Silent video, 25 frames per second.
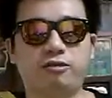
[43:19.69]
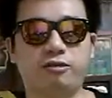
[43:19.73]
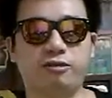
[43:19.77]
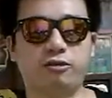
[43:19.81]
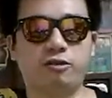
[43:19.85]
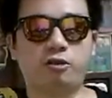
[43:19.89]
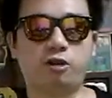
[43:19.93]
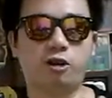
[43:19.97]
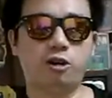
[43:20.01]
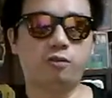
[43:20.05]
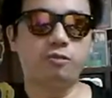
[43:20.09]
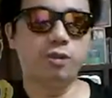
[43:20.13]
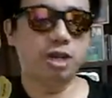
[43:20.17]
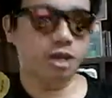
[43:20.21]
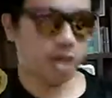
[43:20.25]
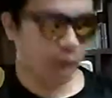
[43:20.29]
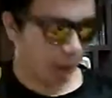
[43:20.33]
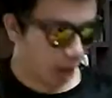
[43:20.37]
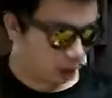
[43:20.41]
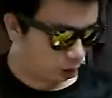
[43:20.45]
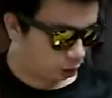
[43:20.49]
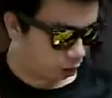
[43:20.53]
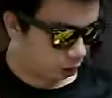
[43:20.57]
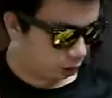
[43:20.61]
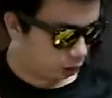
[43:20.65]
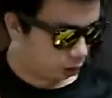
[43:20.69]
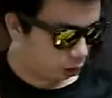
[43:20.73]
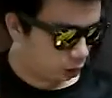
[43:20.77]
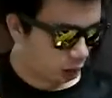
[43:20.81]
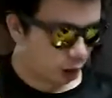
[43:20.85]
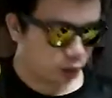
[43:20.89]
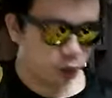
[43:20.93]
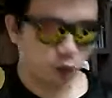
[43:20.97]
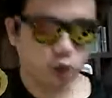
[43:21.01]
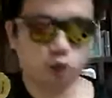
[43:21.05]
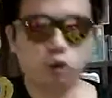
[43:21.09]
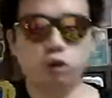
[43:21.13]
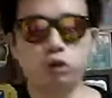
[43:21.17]
for me, I only know how
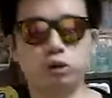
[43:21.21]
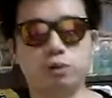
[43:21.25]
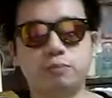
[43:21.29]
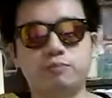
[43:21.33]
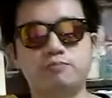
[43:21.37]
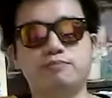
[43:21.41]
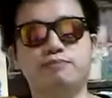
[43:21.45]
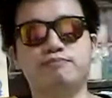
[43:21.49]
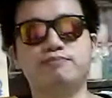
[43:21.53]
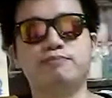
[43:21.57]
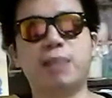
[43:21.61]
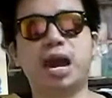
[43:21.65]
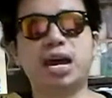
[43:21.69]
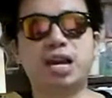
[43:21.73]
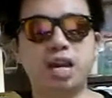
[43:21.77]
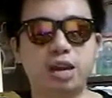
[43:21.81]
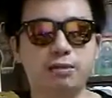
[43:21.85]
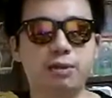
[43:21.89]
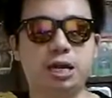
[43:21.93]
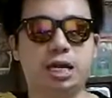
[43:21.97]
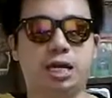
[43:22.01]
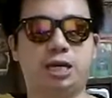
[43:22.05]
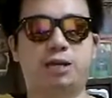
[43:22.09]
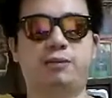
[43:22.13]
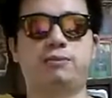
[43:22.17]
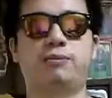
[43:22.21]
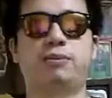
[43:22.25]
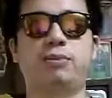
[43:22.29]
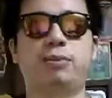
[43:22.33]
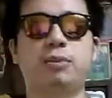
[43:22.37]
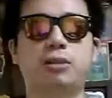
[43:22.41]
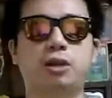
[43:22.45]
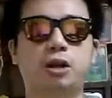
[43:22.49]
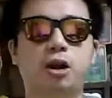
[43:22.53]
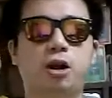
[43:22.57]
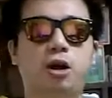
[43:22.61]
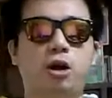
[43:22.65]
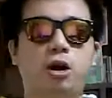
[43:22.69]
to cook Maggie Mee
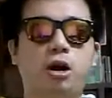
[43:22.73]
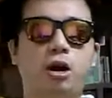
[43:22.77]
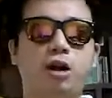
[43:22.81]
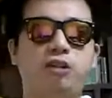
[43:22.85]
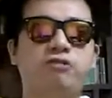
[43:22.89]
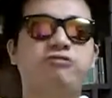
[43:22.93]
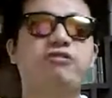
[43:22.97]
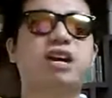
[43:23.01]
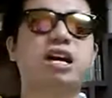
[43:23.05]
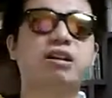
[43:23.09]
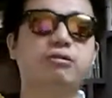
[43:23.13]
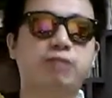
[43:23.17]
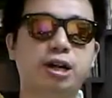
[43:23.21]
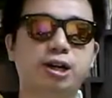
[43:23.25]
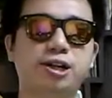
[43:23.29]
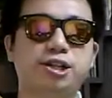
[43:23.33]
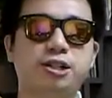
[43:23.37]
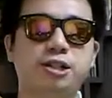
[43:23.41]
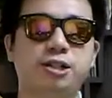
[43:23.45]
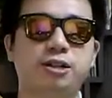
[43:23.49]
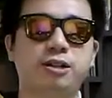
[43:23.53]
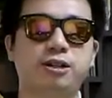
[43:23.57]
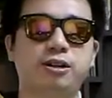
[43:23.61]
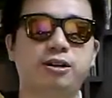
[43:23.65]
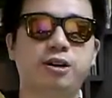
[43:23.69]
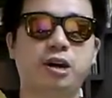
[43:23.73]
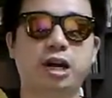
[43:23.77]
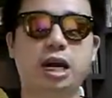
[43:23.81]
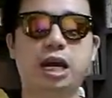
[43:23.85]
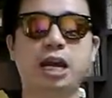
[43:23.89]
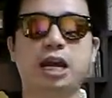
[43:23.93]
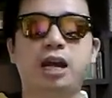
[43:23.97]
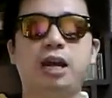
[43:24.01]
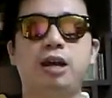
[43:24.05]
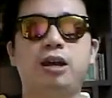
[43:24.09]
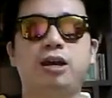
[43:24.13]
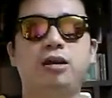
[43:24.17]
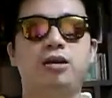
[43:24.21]
or fried rice,
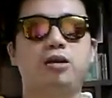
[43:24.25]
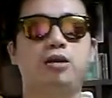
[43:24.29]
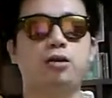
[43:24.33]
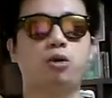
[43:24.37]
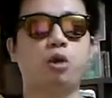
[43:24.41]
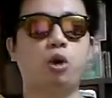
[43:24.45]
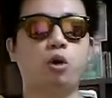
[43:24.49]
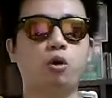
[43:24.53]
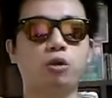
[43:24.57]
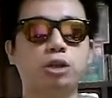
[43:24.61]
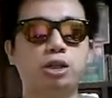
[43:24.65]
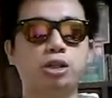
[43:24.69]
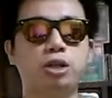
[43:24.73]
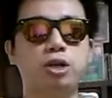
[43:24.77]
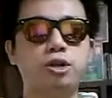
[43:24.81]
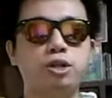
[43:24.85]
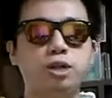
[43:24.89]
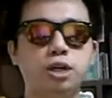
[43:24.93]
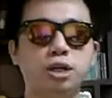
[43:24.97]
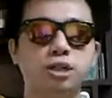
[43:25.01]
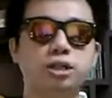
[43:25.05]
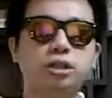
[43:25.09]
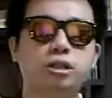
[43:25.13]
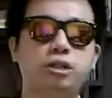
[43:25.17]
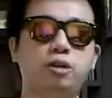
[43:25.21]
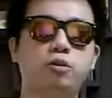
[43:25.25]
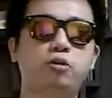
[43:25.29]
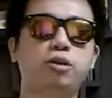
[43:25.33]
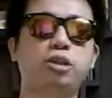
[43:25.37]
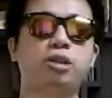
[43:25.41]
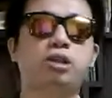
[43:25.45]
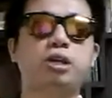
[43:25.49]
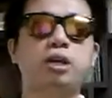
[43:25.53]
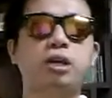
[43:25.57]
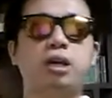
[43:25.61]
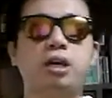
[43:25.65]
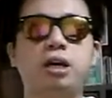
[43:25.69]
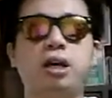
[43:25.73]
okay? Those dishes you
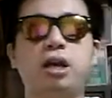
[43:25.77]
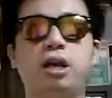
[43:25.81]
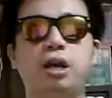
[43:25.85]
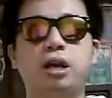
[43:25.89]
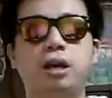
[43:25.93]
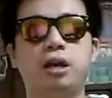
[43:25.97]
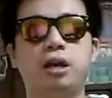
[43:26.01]
see